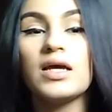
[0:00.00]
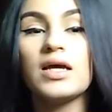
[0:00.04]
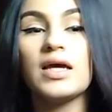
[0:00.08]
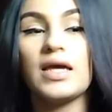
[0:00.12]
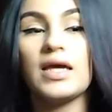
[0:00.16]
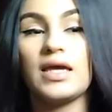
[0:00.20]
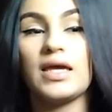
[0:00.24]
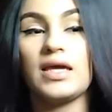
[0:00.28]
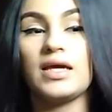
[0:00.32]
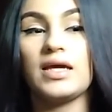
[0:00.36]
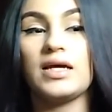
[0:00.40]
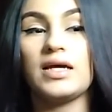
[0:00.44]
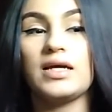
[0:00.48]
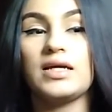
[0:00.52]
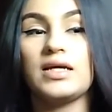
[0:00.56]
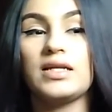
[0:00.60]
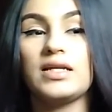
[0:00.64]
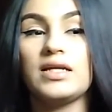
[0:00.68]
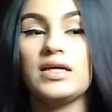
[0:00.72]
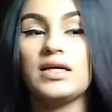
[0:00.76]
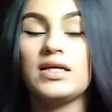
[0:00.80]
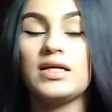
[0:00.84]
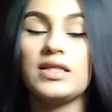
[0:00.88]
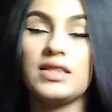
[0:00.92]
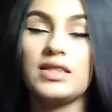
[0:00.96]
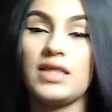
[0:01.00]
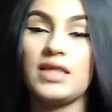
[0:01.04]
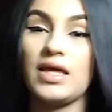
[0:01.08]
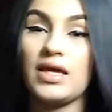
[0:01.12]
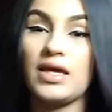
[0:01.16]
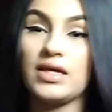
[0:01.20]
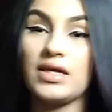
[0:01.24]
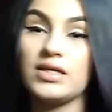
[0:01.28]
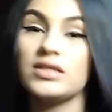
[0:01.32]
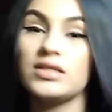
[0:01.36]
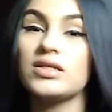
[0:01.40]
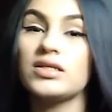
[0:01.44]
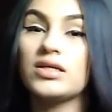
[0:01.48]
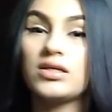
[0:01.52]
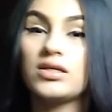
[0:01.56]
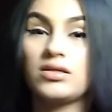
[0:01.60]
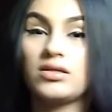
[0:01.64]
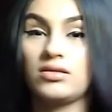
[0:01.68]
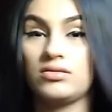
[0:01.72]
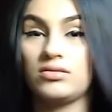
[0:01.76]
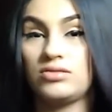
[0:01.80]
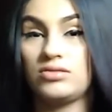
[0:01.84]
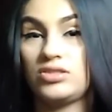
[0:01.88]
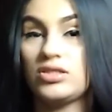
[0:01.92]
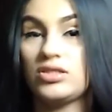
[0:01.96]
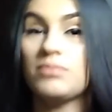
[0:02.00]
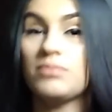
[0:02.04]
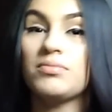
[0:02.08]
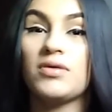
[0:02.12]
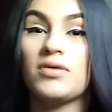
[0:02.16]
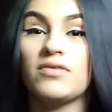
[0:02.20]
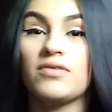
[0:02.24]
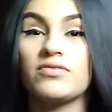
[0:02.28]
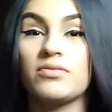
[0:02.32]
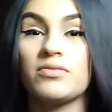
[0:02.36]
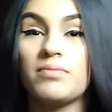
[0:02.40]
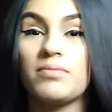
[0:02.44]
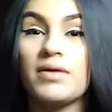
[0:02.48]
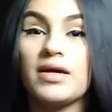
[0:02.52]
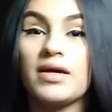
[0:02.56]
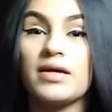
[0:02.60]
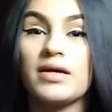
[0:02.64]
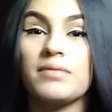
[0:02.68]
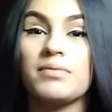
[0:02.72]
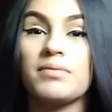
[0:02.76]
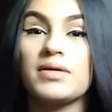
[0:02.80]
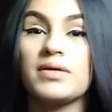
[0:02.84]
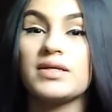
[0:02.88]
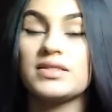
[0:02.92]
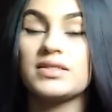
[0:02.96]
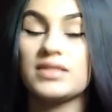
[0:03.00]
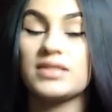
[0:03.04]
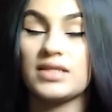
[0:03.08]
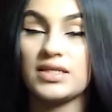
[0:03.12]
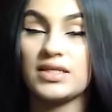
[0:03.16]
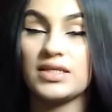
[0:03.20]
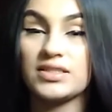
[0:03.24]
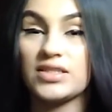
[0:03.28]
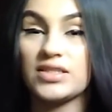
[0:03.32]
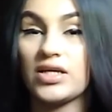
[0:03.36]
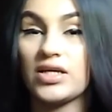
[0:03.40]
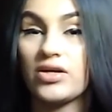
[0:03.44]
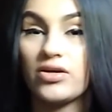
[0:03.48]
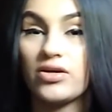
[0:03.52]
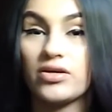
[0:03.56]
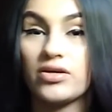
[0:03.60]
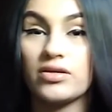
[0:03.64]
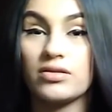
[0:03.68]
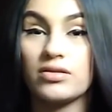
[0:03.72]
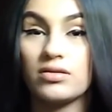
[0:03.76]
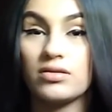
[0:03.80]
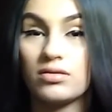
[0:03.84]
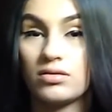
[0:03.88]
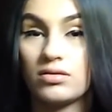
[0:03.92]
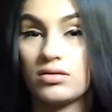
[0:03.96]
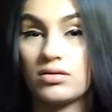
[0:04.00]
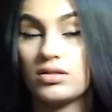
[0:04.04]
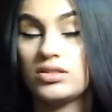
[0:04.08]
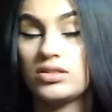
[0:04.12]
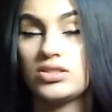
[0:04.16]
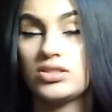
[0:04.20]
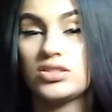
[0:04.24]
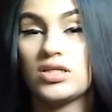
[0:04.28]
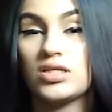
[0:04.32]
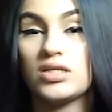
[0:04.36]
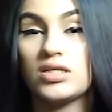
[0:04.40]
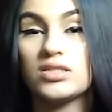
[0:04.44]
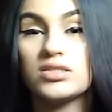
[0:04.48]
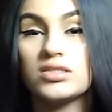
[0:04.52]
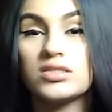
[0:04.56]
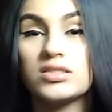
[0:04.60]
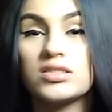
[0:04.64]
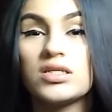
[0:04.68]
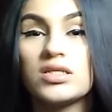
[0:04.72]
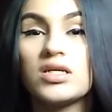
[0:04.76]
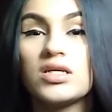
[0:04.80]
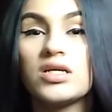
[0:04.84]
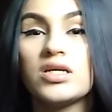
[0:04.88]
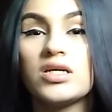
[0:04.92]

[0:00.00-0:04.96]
And they jump off the bed because I guess they heard the gunshots.